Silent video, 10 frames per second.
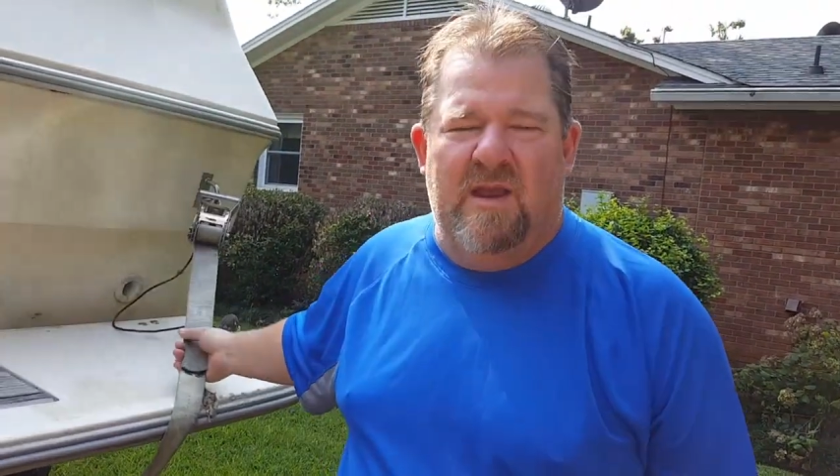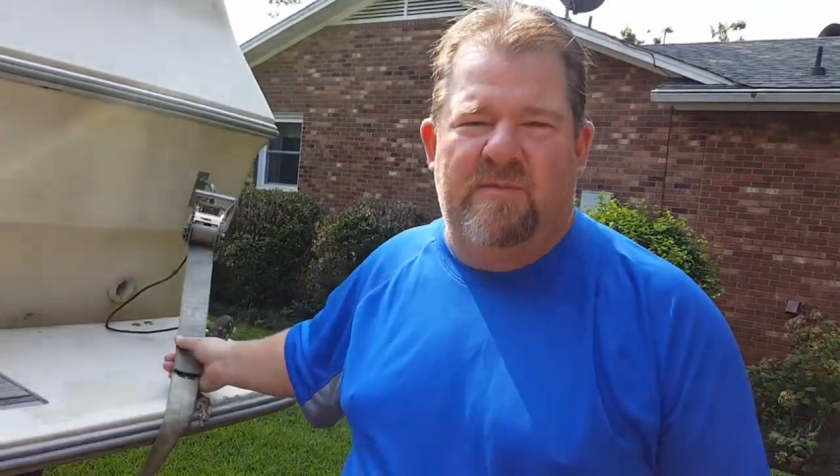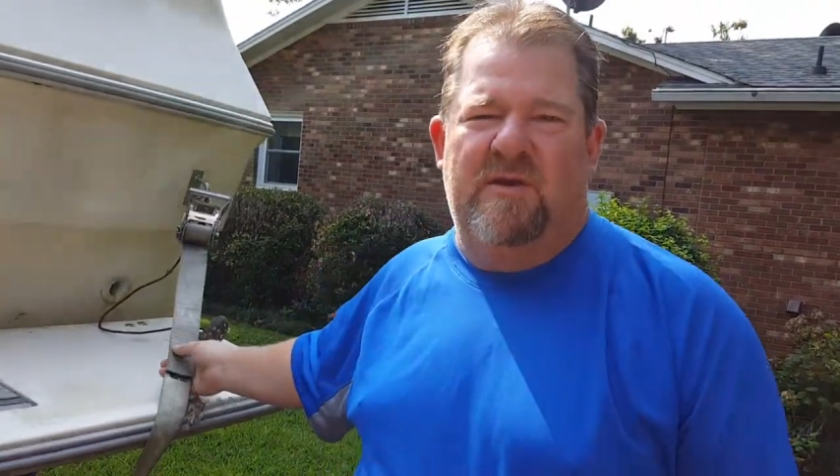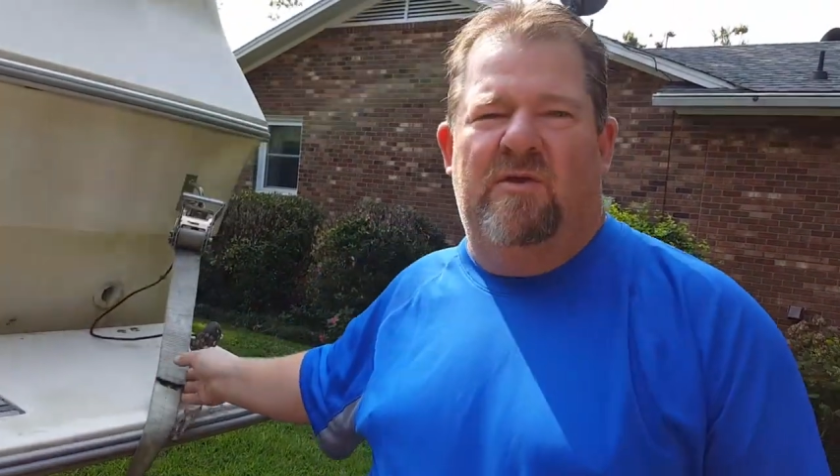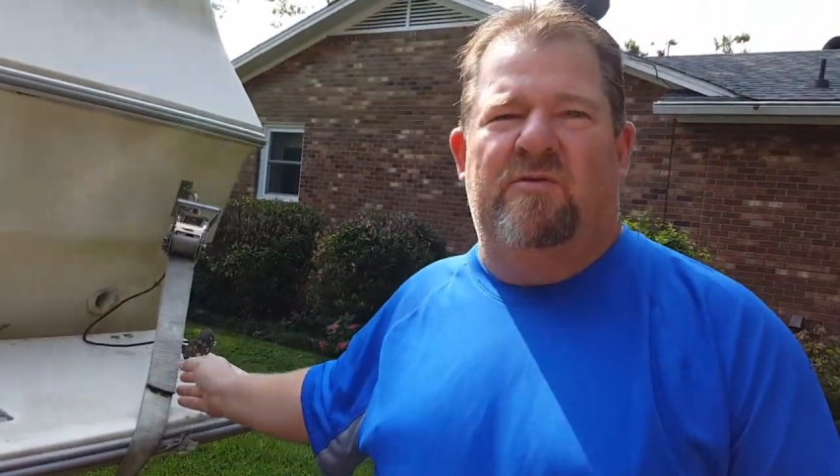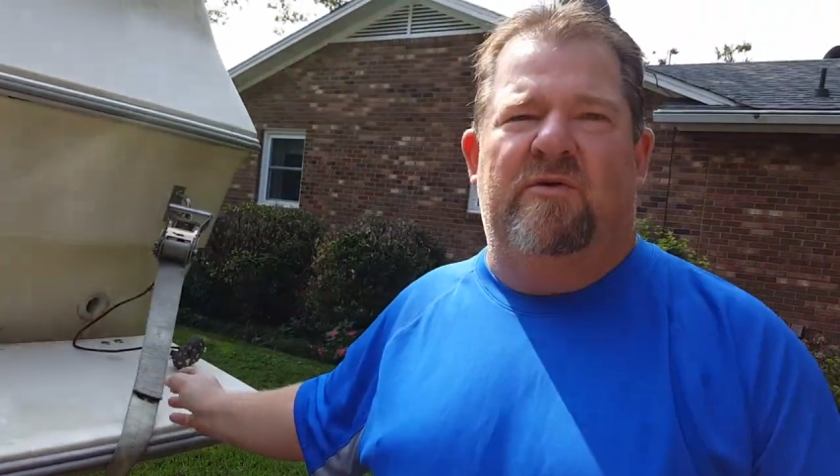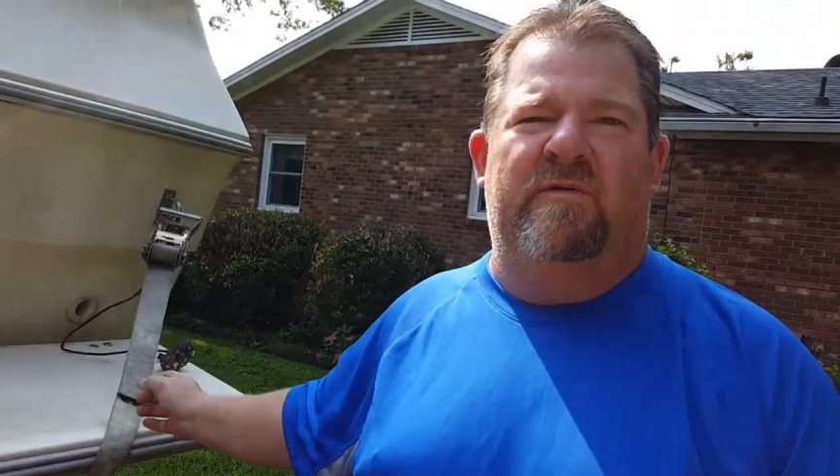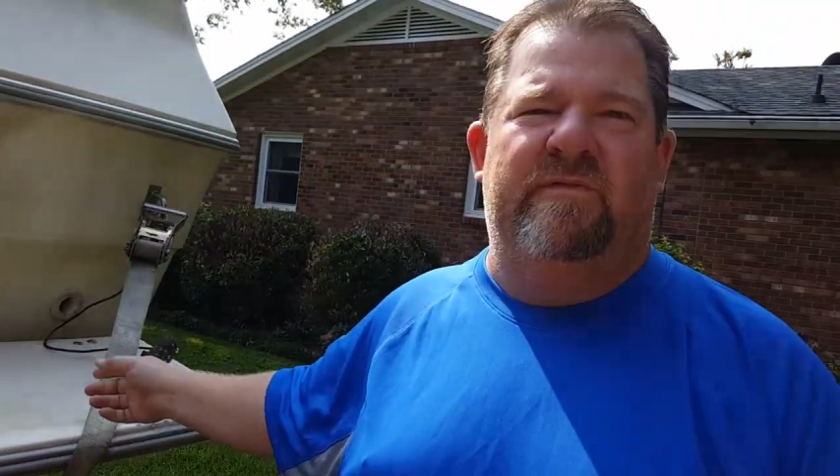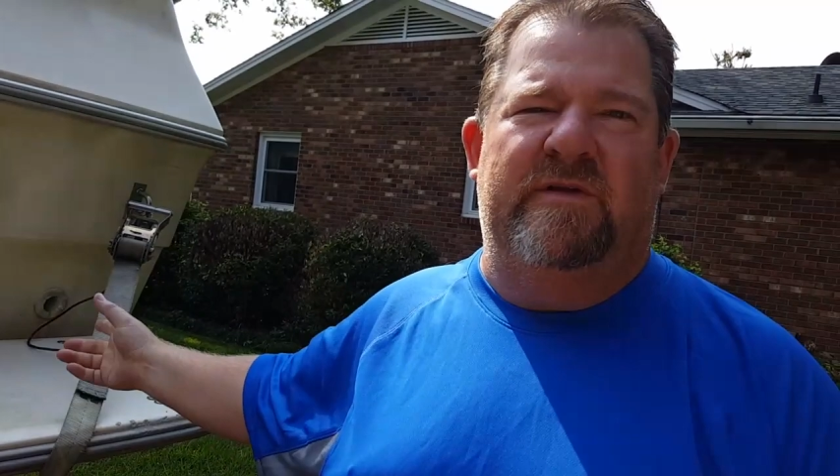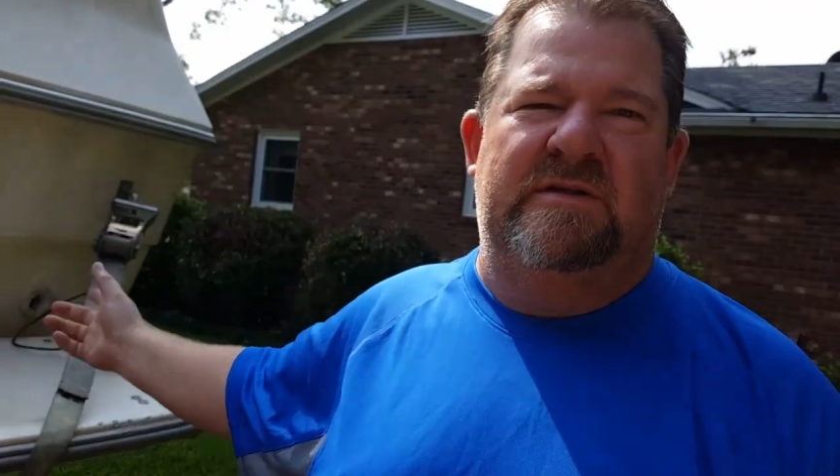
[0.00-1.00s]
I'm the owner
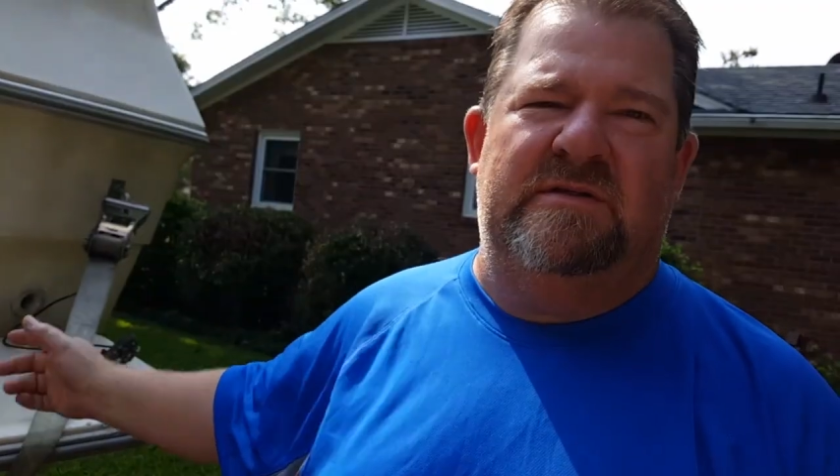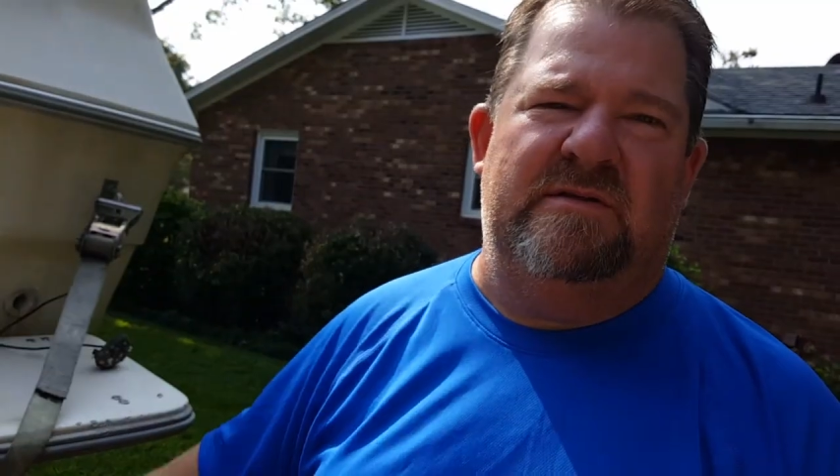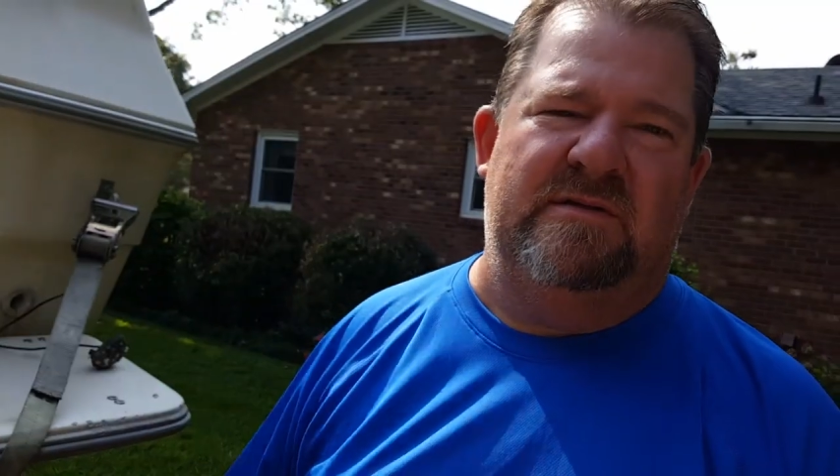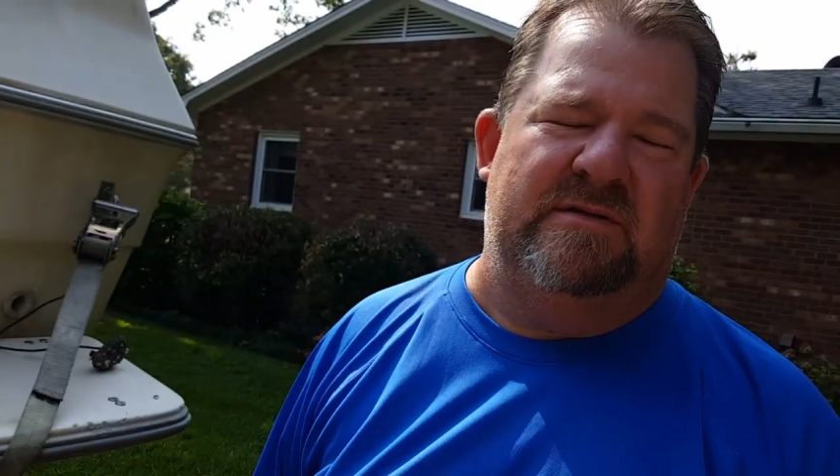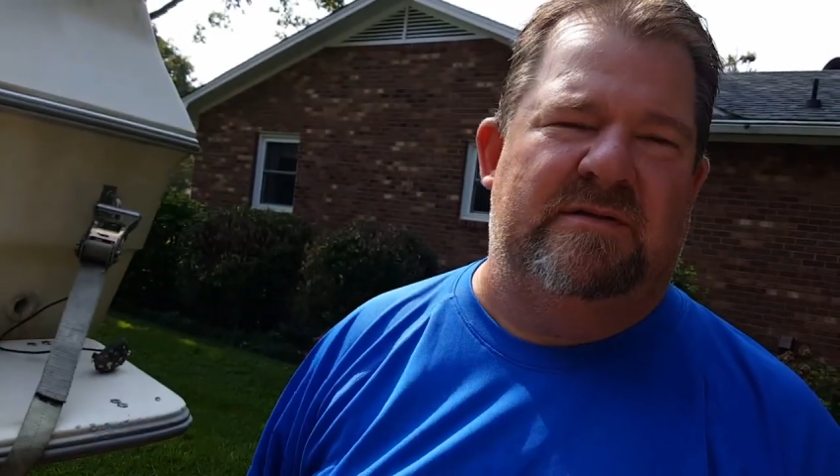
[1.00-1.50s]
of this